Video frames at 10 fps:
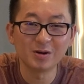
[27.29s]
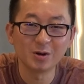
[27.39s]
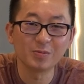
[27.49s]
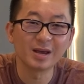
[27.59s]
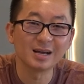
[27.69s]
I
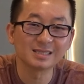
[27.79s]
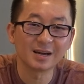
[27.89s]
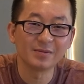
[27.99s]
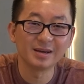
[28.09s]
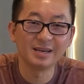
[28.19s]
hope you guys are
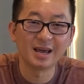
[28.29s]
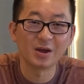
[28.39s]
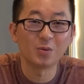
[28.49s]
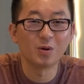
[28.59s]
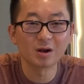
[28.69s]
having a good
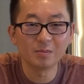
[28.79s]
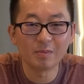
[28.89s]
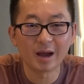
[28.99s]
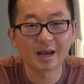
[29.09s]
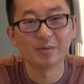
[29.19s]
day. Welcome
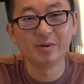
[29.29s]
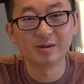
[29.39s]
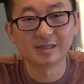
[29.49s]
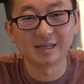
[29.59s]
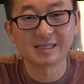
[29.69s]
back. If you're new
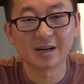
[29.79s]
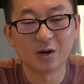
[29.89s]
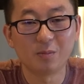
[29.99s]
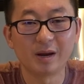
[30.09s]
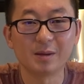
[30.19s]
to the
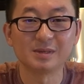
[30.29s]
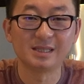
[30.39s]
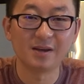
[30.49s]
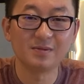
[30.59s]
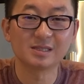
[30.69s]
channel, my name is
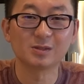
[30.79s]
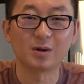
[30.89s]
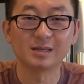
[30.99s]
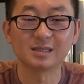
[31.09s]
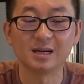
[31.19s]
David
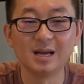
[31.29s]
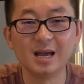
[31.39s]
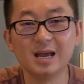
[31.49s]
Sriracha.